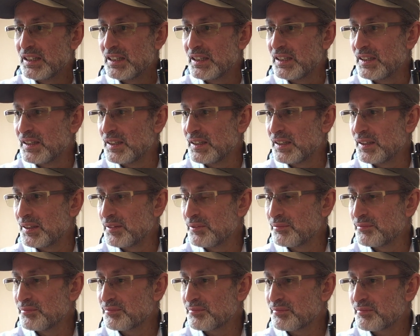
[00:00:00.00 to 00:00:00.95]

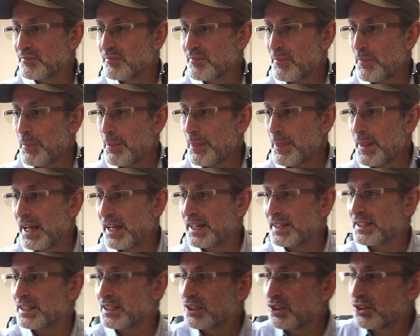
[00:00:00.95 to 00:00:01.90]

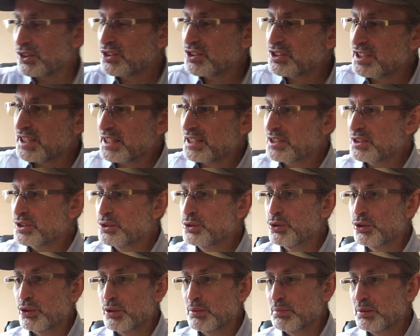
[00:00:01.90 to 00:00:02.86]
And it got 6
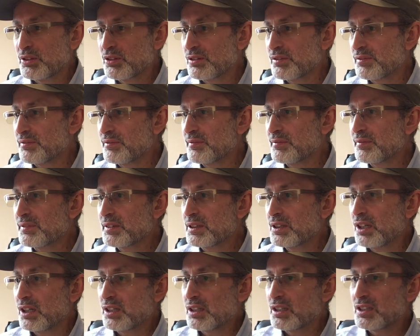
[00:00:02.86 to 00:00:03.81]
durable
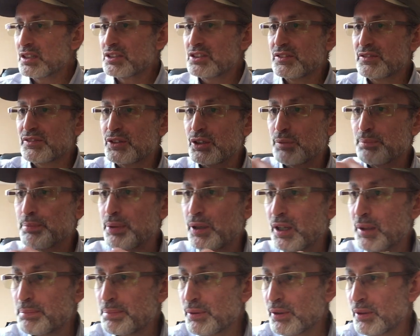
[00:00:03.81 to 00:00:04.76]
colors. You've got
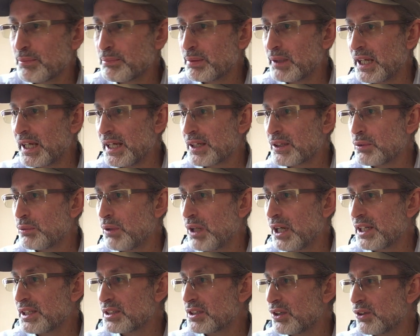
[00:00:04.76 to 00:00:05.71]
purple, black,
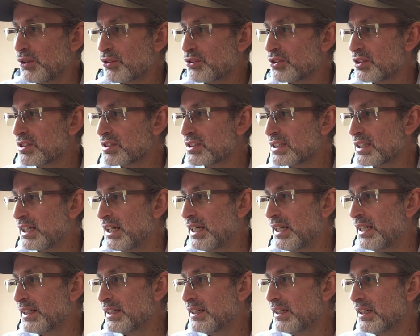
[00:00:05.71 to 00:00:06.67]
white, ocean
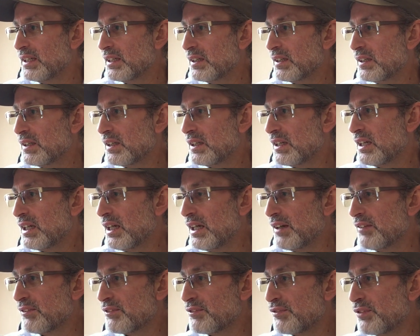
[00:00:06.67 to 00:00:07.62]
sky,
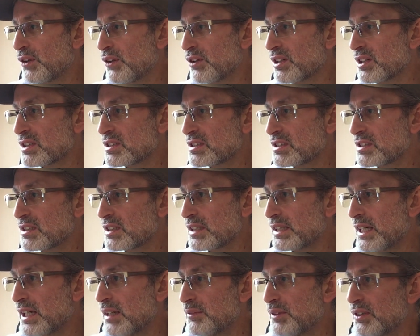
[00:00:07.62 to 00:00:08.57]
and forest
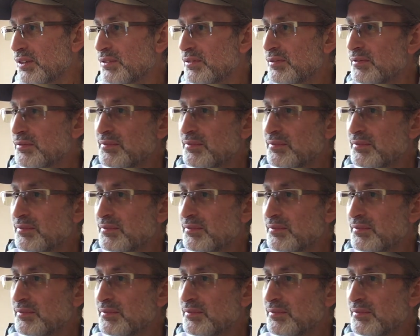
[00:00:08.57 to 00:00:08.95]
camo.